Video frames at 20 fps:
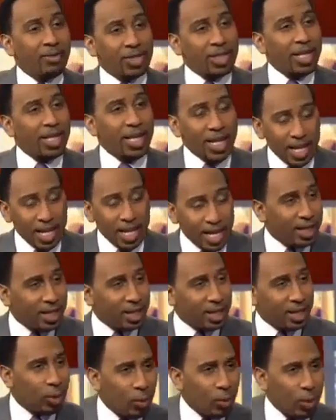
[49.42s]
NFC
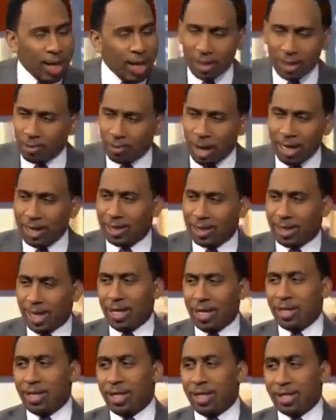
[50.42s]
East would win. I tried to
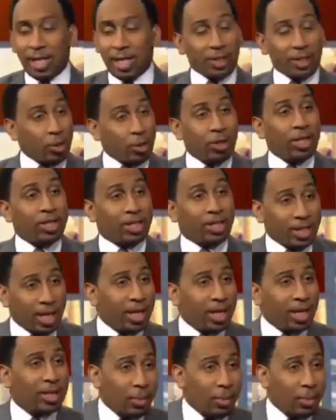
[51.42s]
tell you this. I told you the Steelers